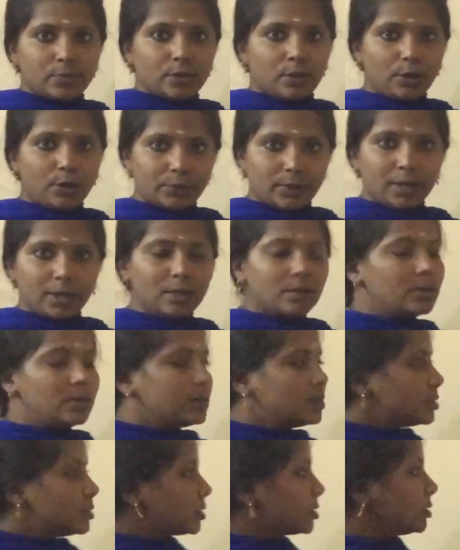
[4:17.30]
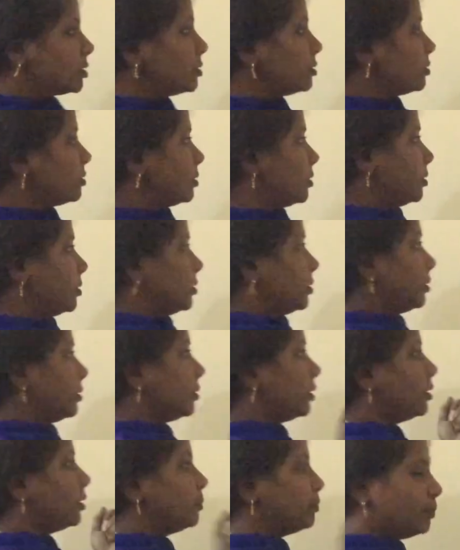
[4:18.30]
Okay. So
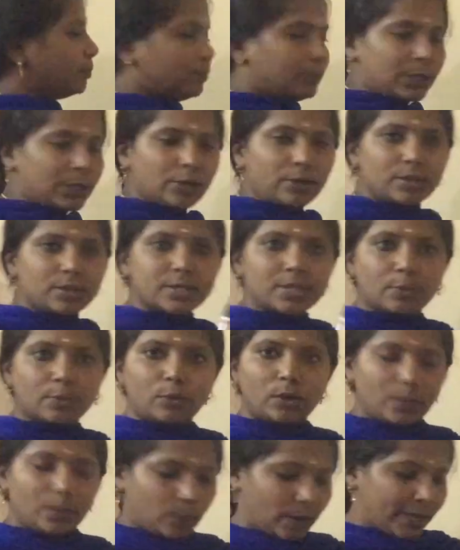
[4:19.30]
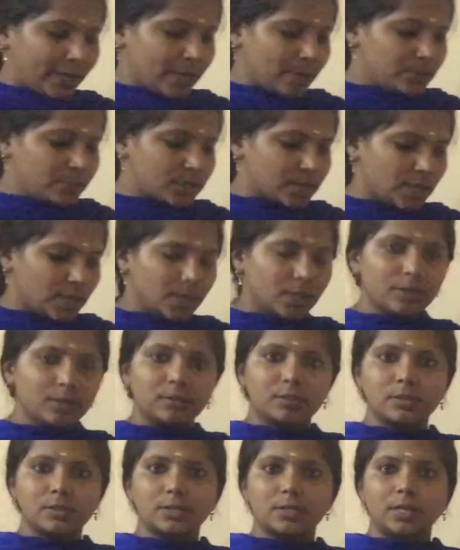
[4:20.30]
because why I am saying
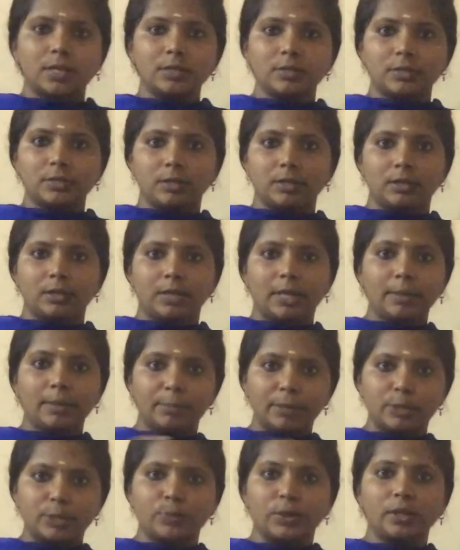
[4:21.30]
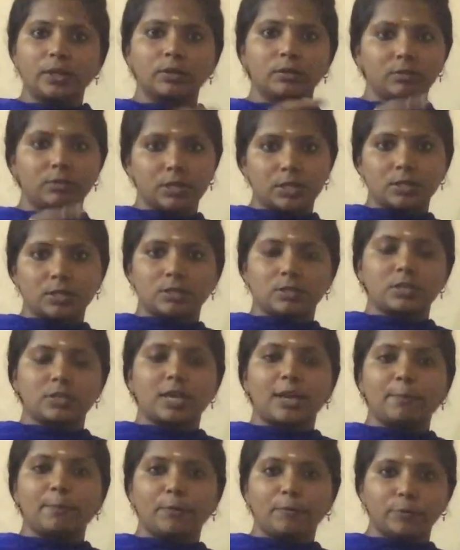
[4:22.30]
this in between, these
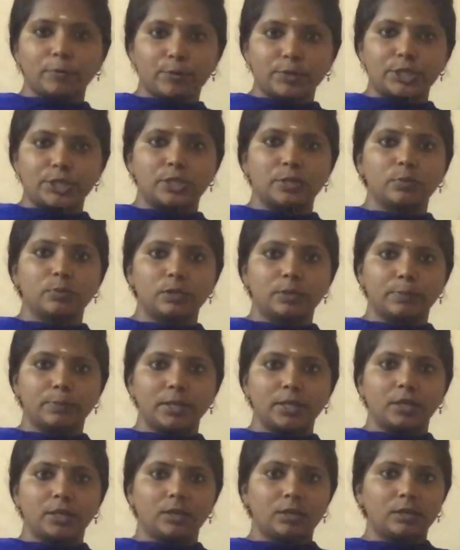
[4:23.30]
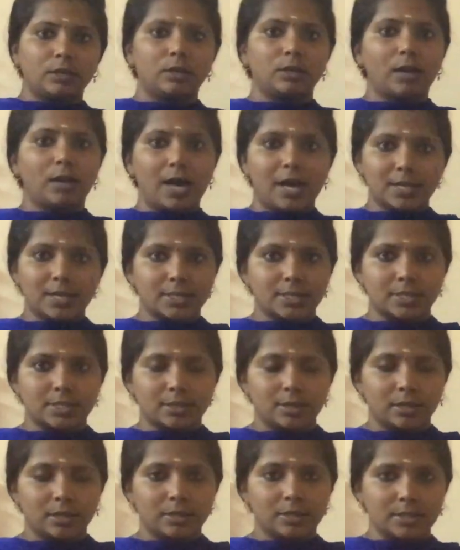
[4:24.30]
type of question will be asked
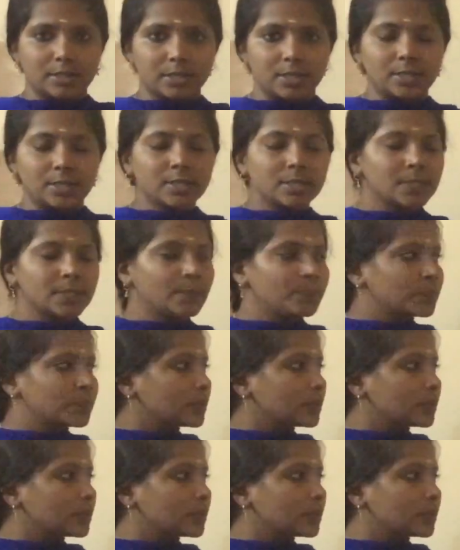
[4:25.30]
in the sense,